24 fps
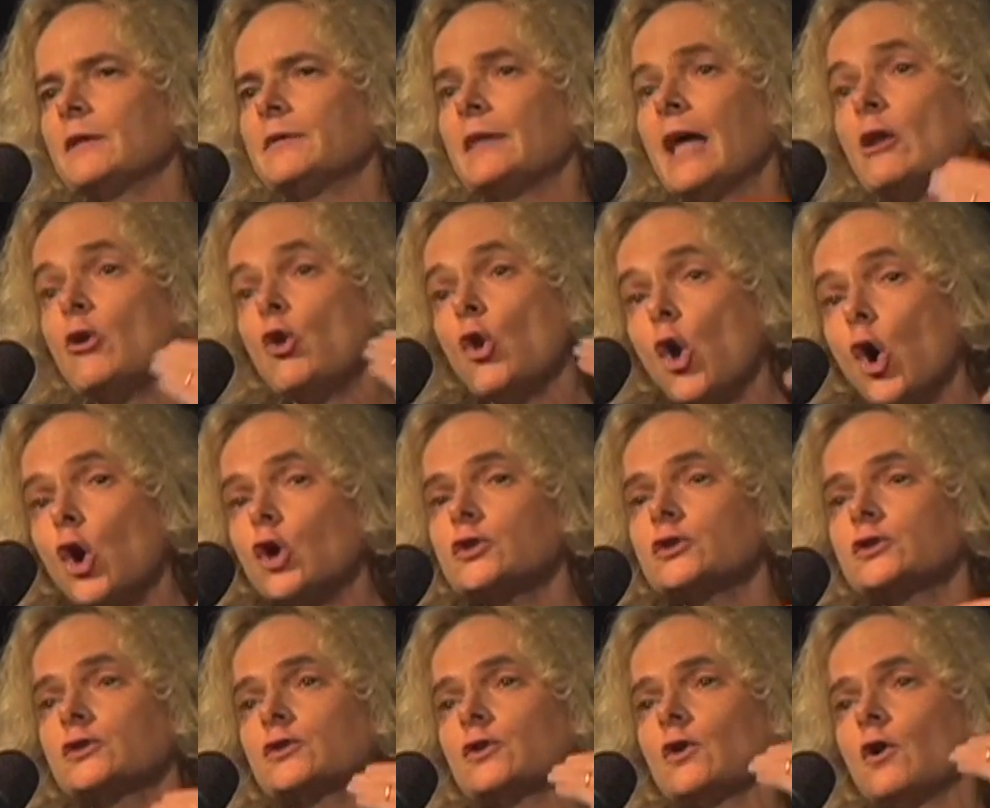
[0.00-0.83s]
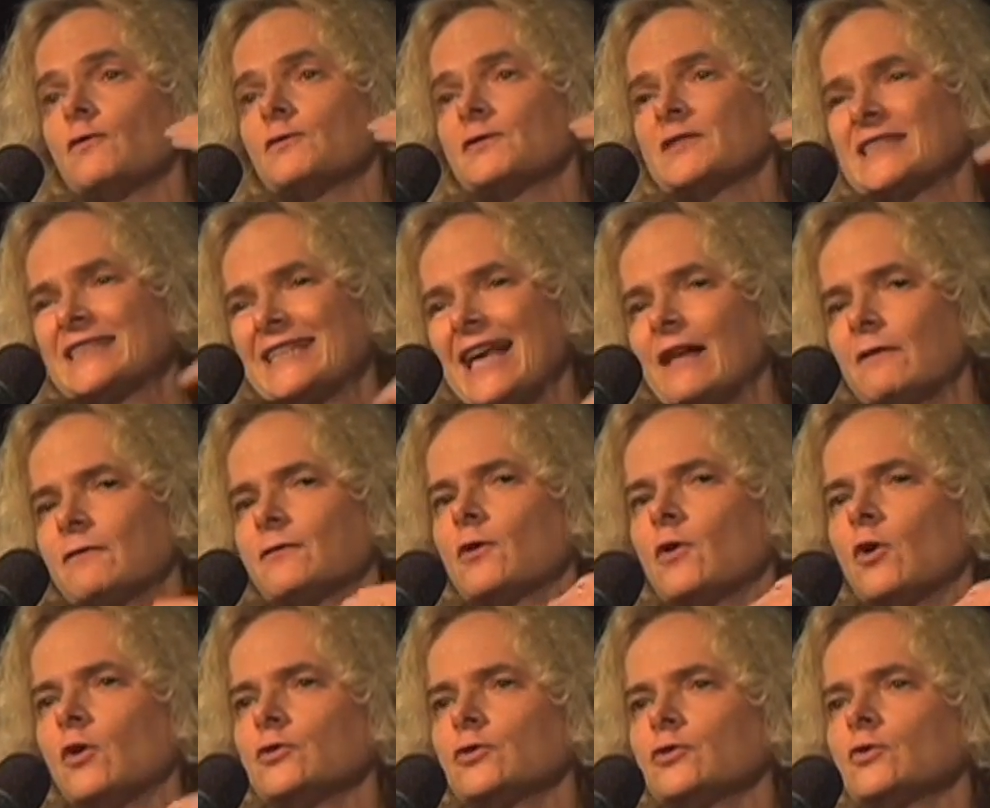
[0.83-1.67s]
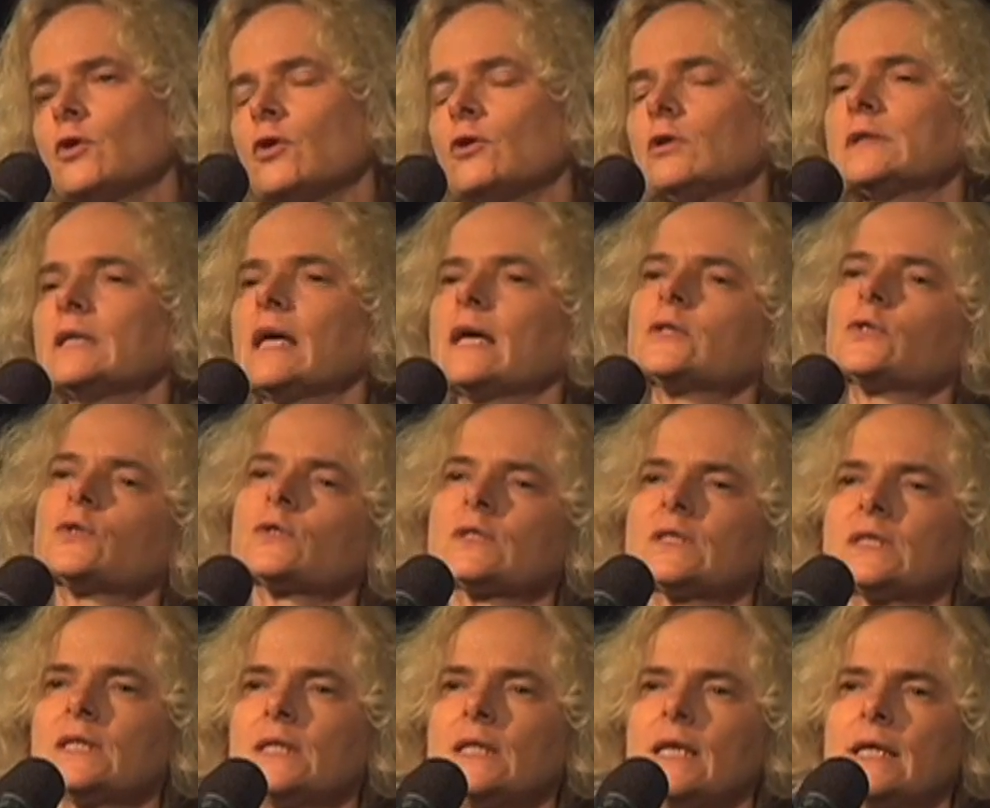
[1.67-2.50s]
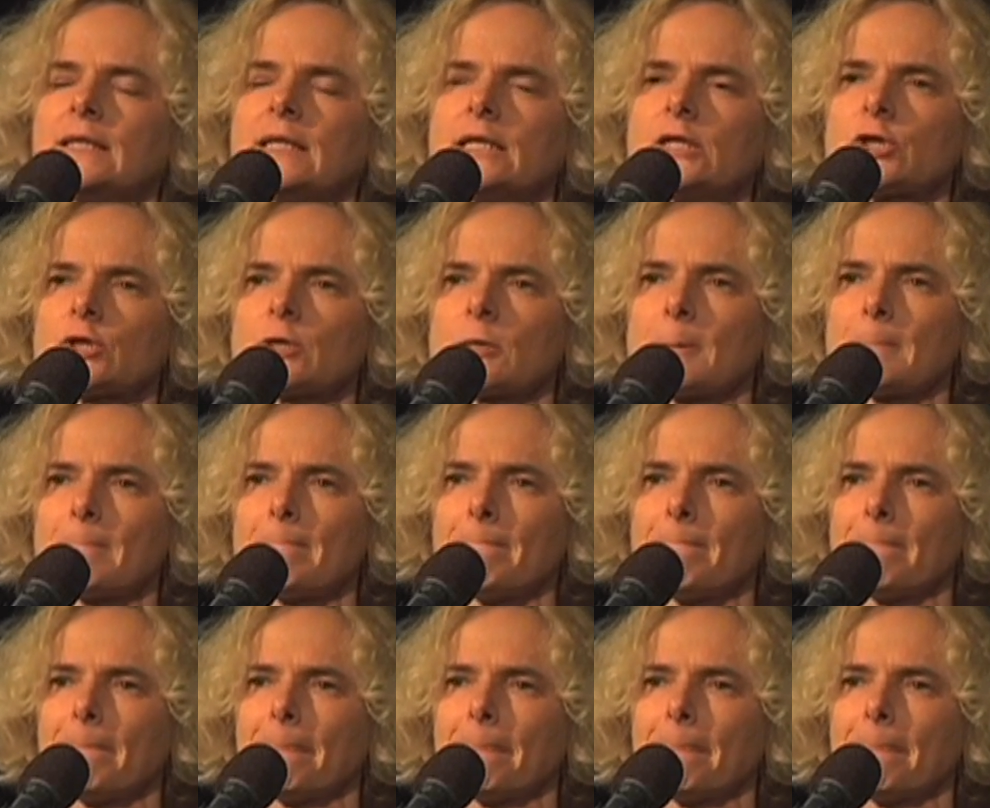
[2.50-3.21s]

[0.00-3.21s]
the loss of self-control that you see in addiction.